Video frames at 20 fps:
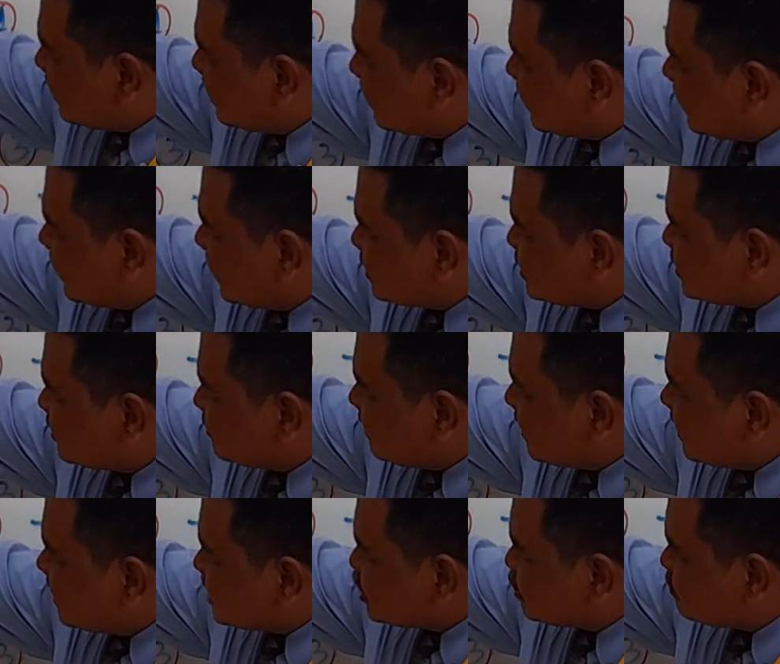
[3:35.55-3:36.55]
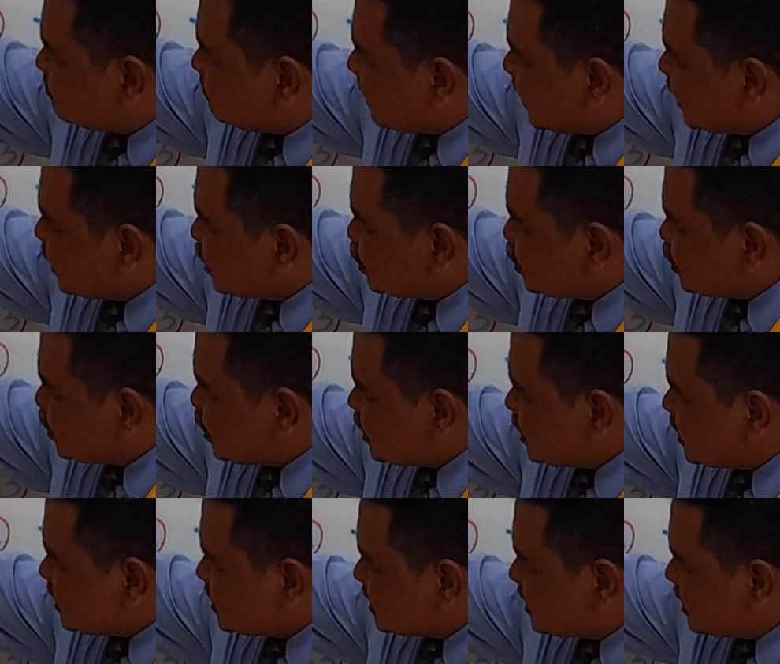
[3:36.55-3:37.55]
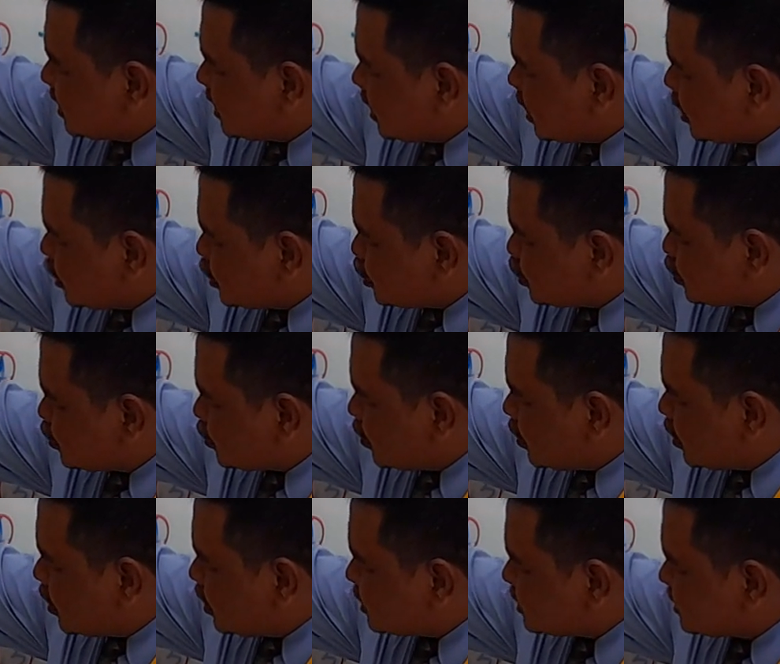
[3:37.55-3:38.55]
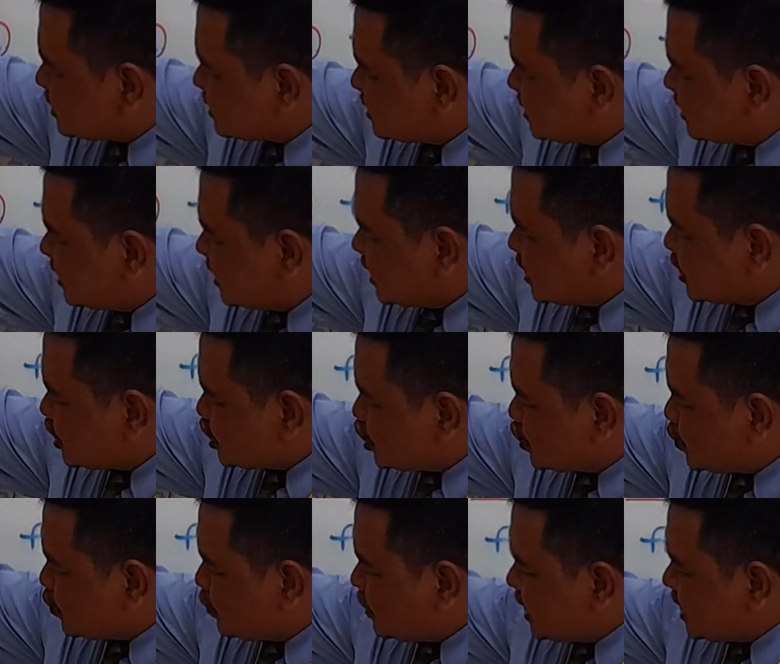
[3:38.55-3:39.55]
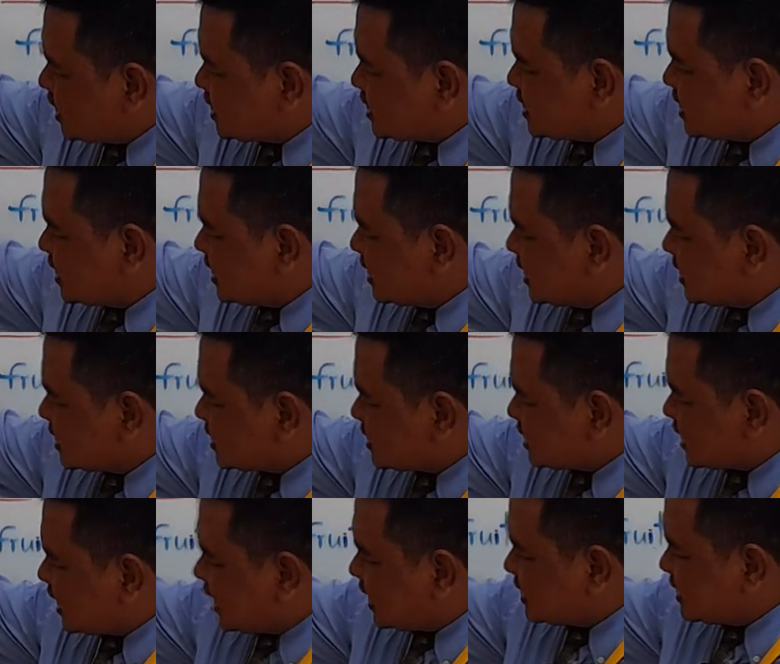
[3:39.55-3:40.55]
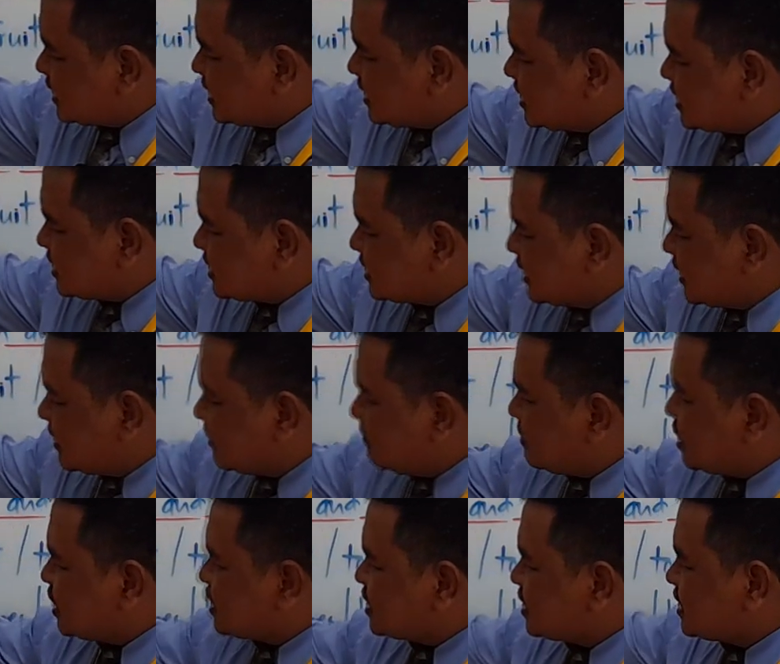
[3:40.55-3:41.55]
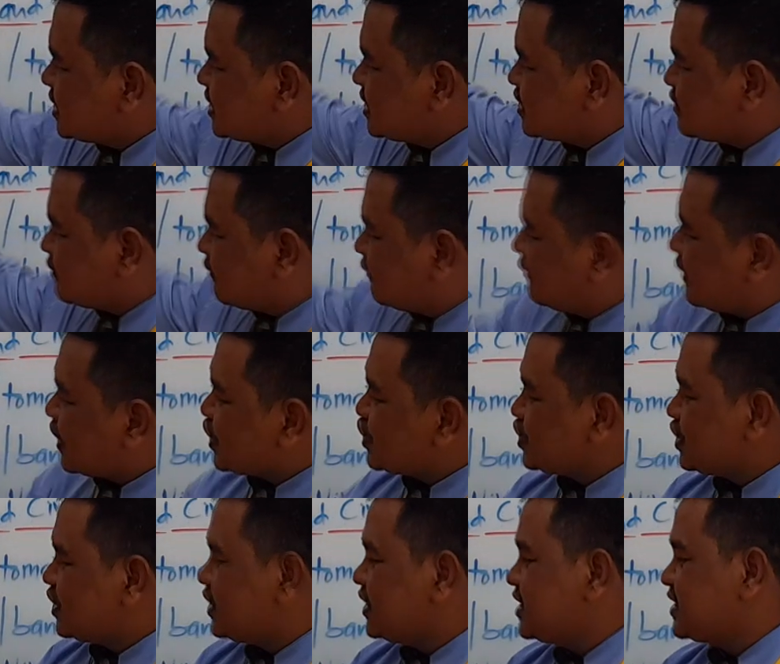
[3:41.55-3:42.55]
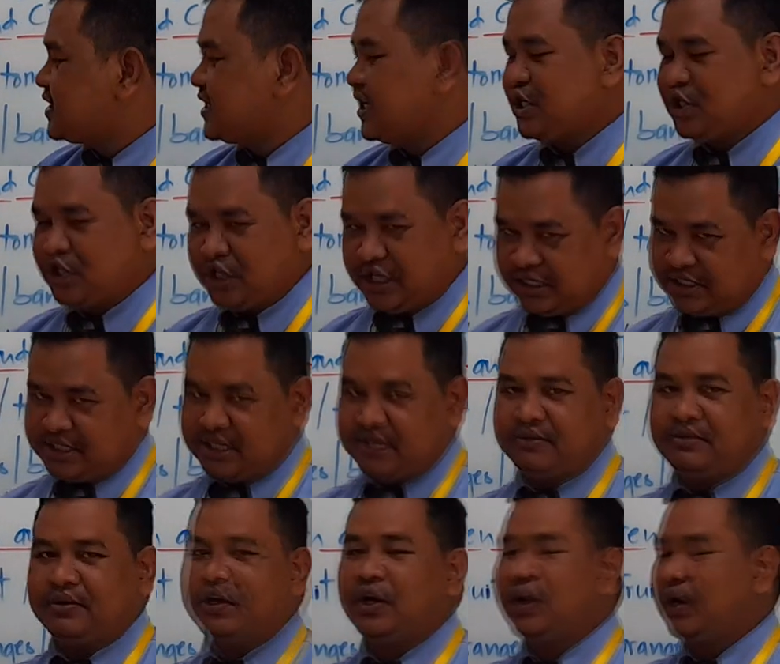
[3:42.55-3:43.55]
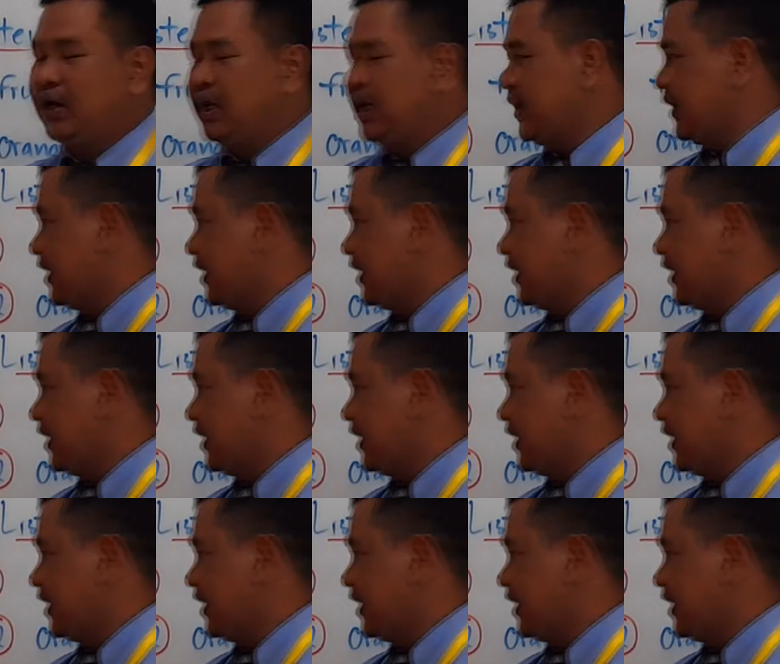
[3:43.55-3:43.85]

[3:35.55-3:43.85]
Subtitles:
again, students, spices, sauce, sweet, salty, bitter, this function is adjective, all,